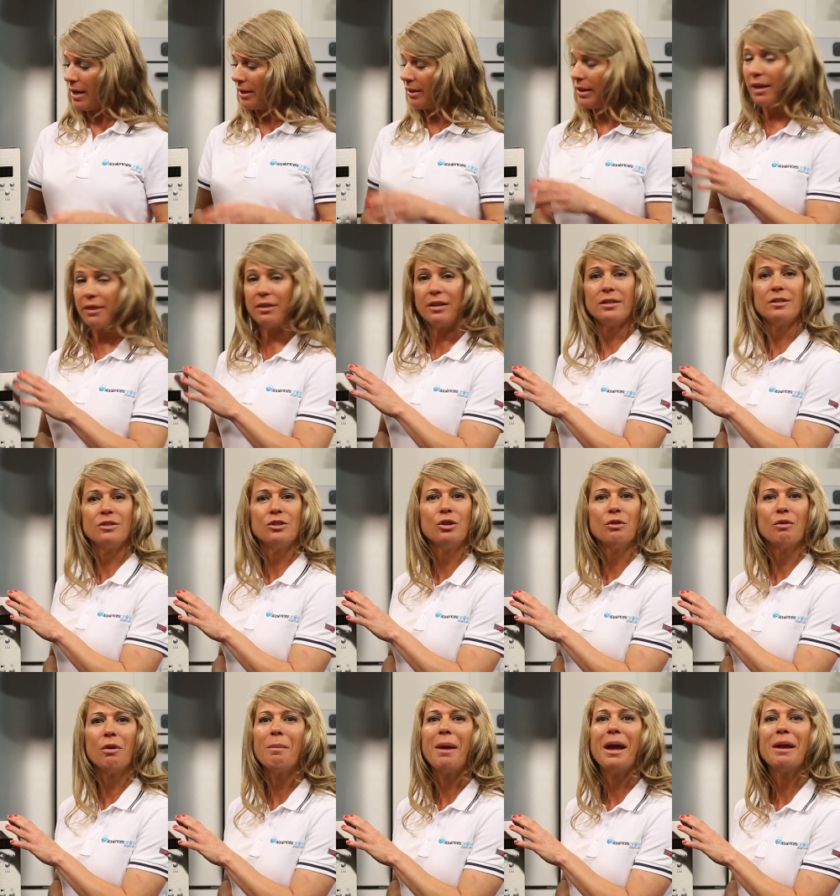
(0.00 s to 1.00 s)
Now this
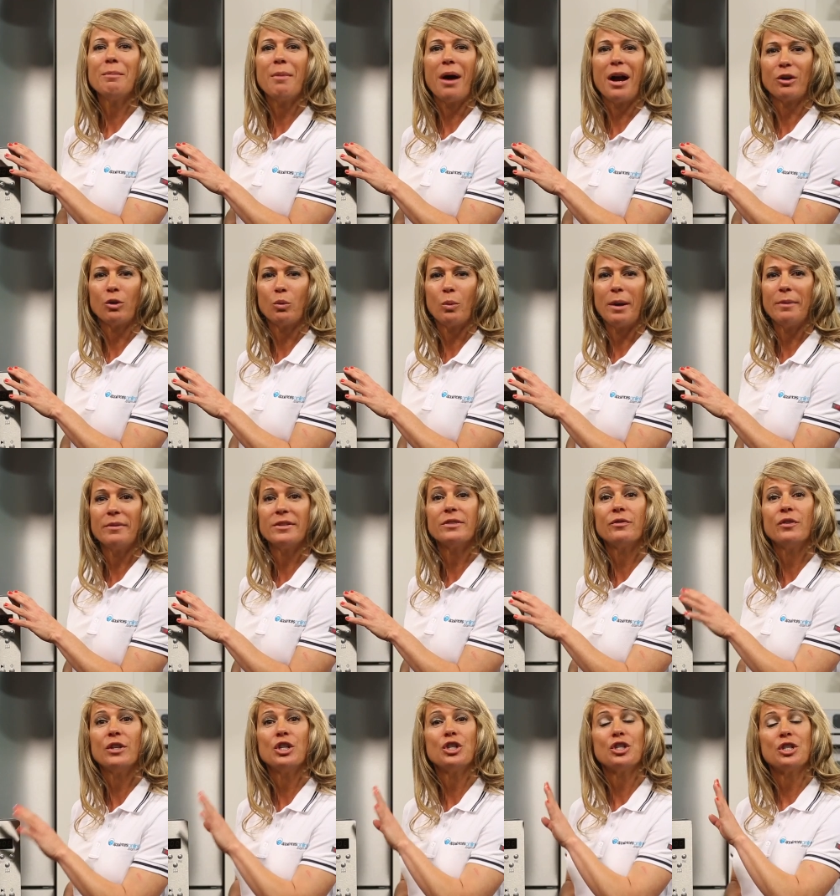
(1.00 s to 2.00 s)
Euromaid microwave is
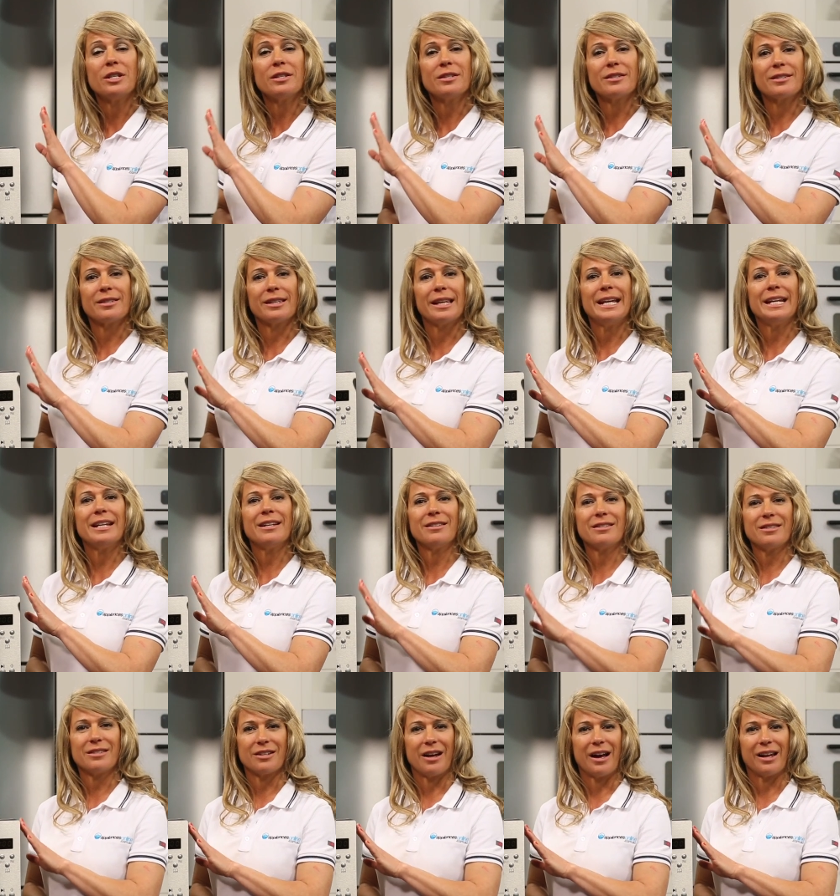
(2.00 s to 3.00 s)
finished in sleek
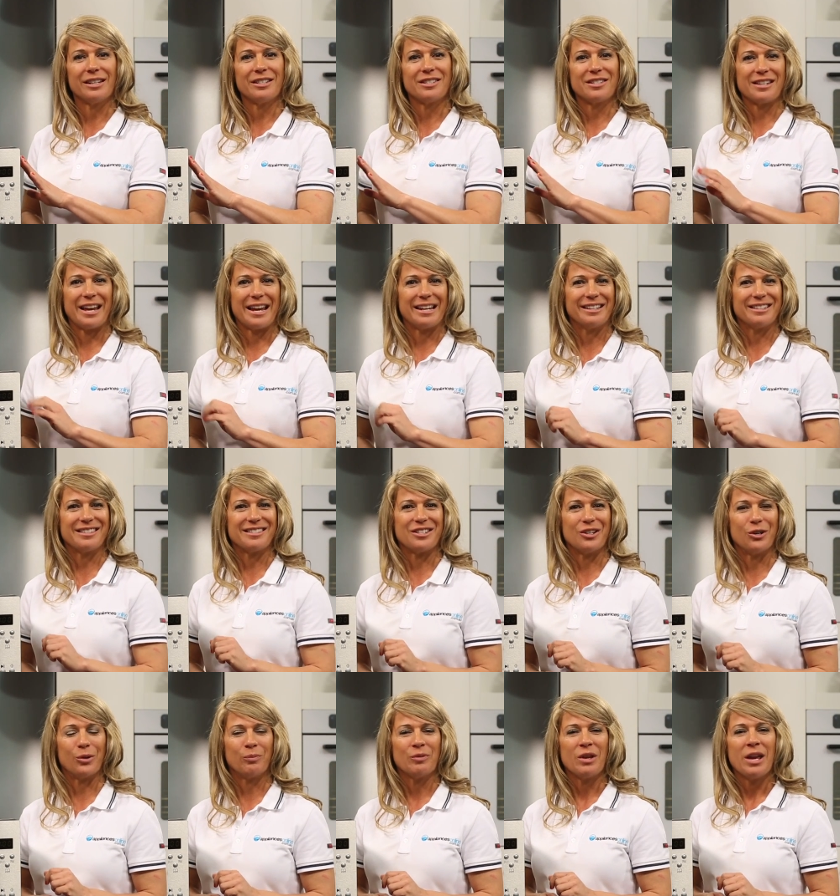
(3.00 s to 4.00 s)
and stylish stainless
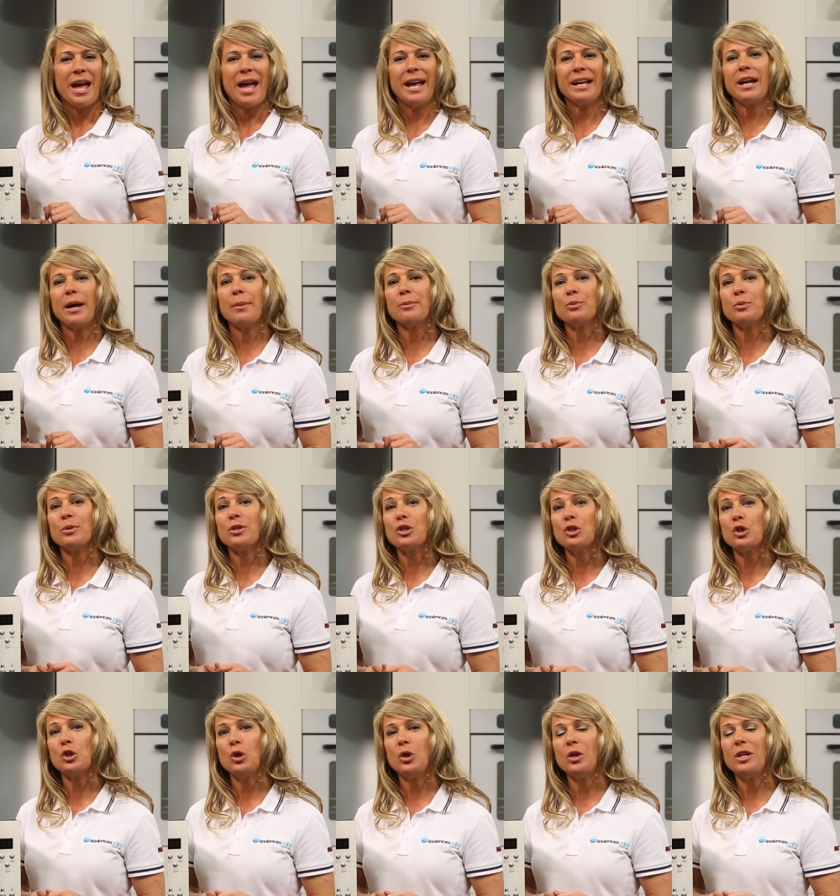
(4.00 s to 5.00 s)
steel and comes with a
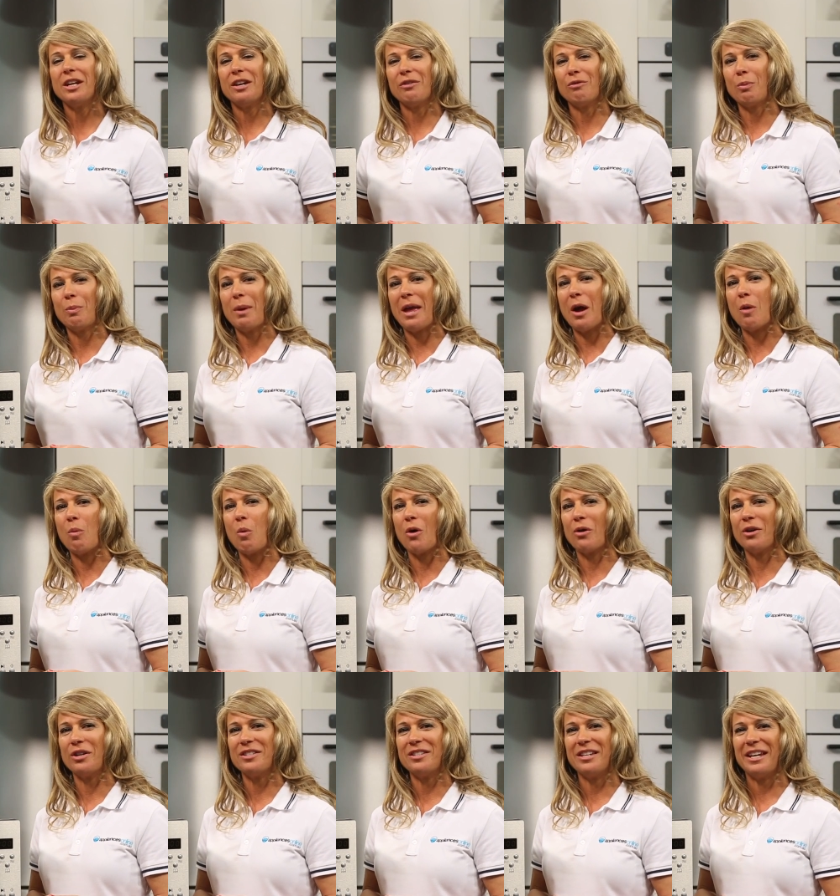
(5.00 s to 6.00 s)
two-year repair
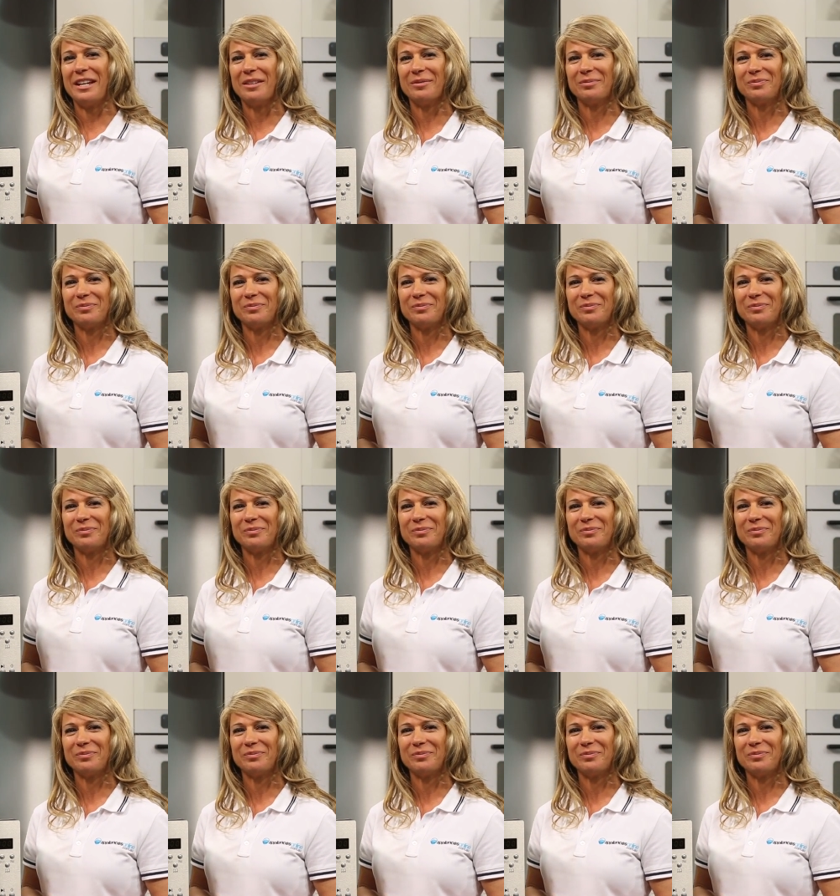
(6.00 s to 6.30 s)
warranty.